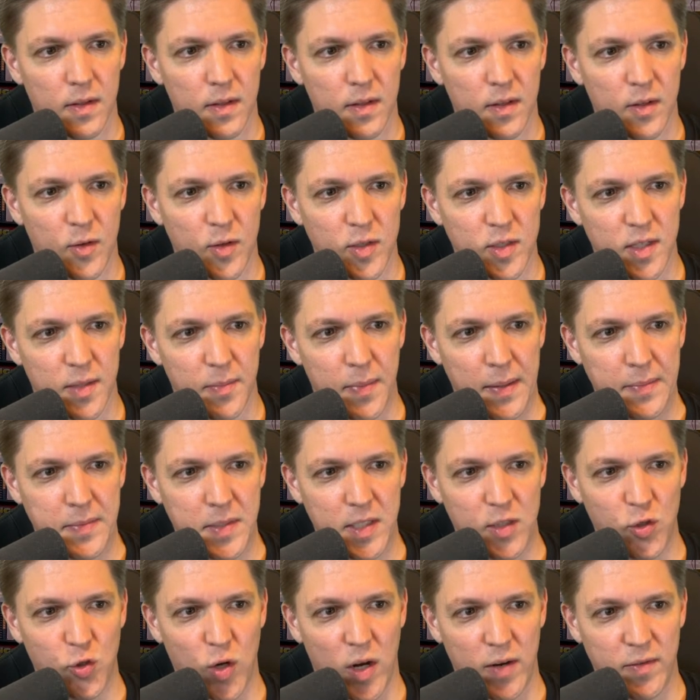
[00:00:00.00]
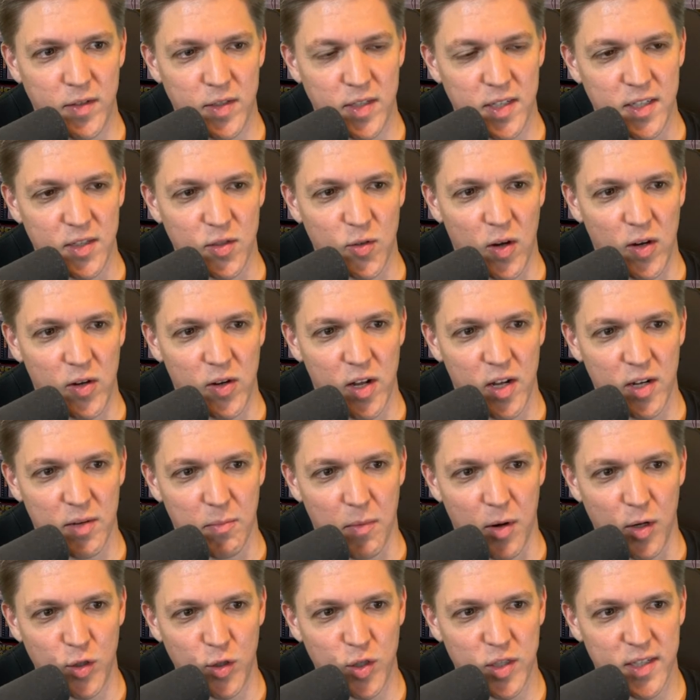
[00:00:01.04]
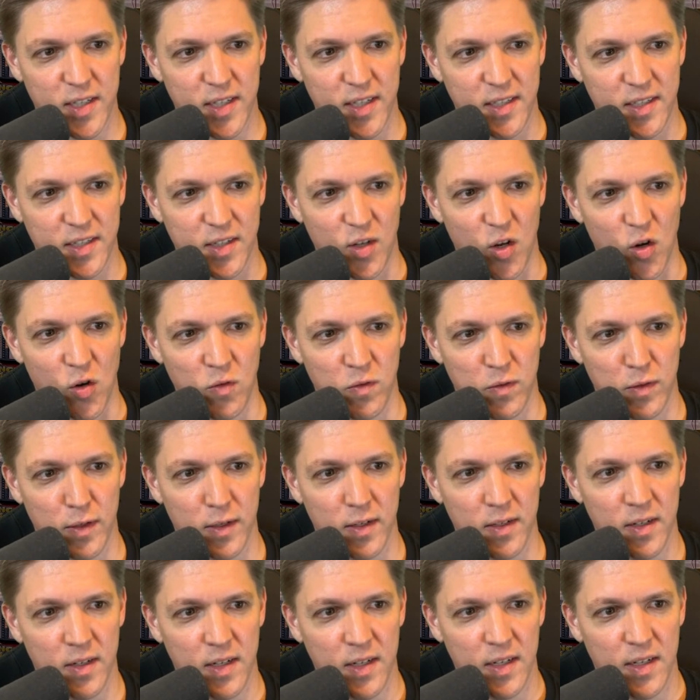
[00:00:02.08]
Chris the Pepsi driver says groundhog. Marge says gopher.